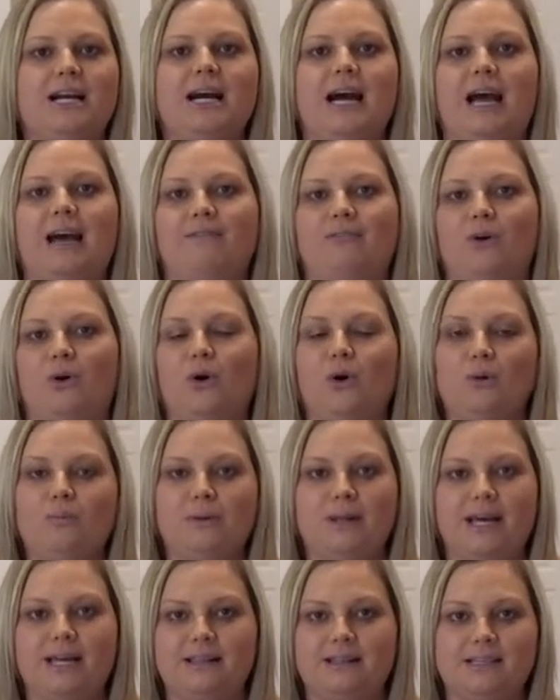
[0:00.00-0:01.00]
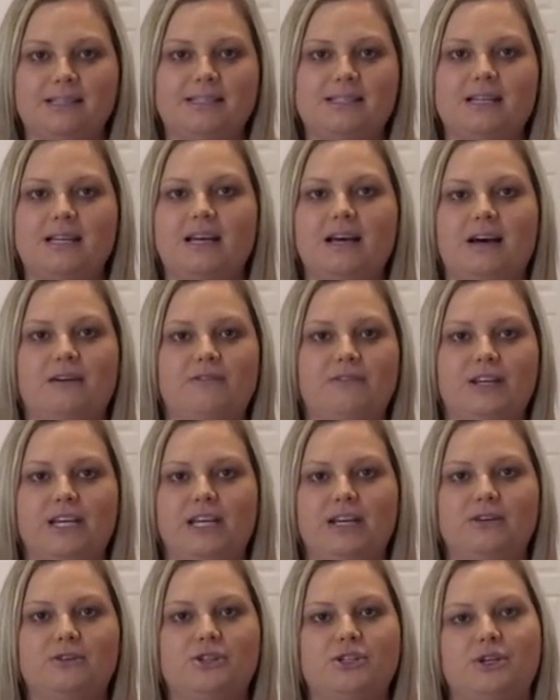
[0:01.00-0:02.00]
I have a whole playlist of
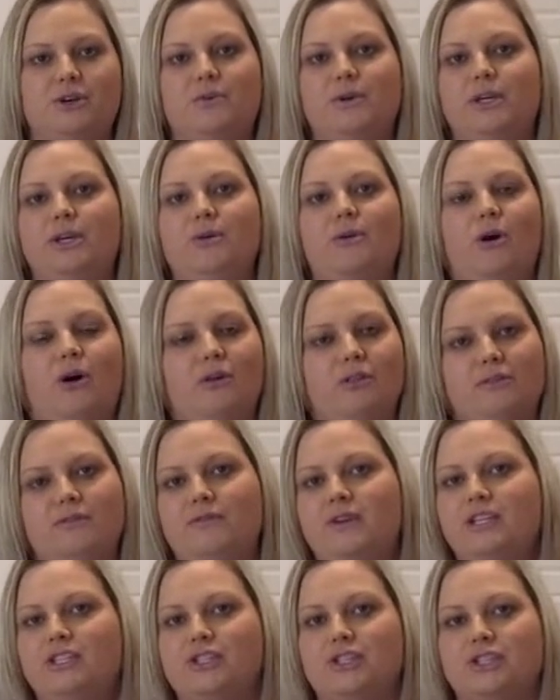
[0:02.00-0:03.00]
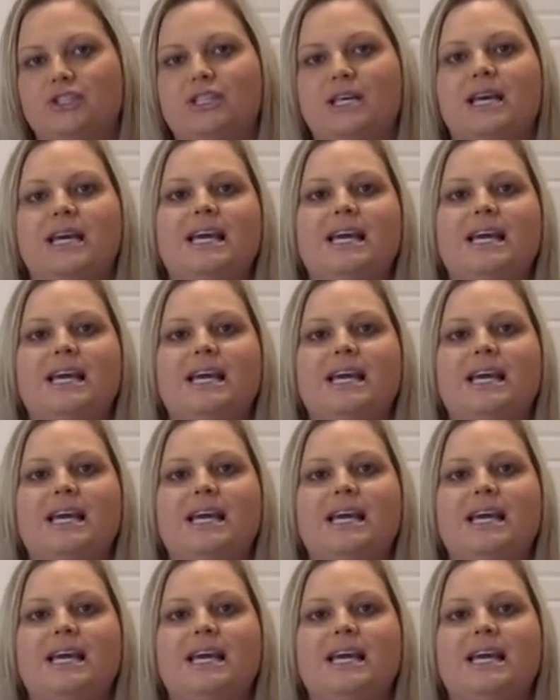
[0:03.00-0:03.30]
videos showing you all the features.